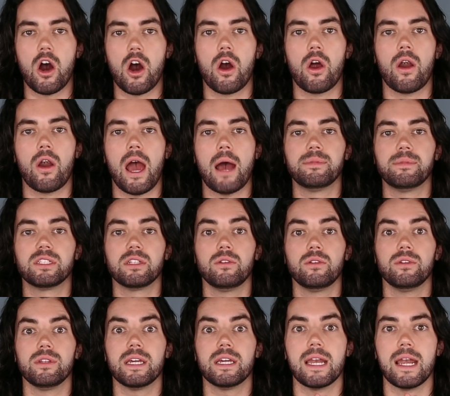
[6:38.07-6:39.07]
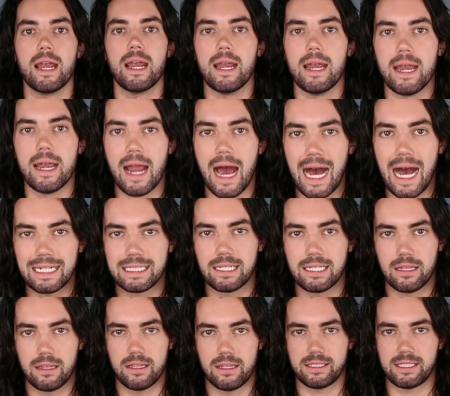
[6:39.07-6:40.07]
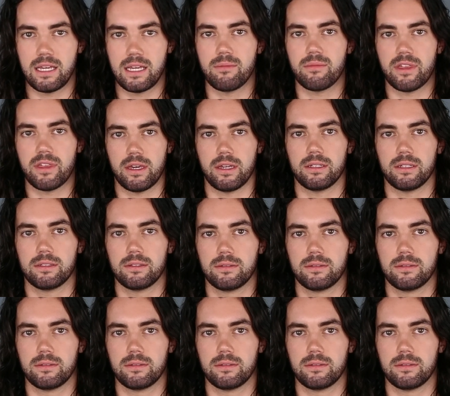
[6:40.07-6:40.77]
are absolutely not the same thing.